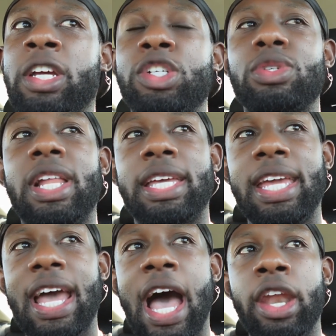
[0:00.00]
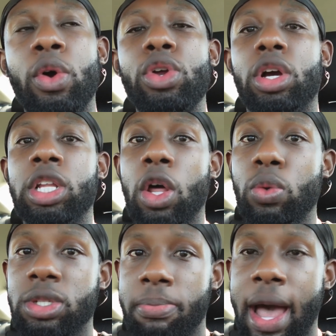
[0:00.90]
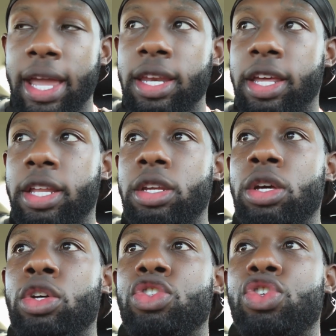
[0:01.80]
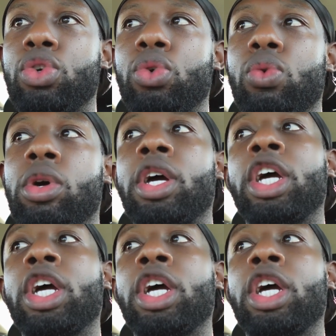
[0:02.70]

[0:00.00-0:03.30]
She was like, yeah, I know you're closed-minded to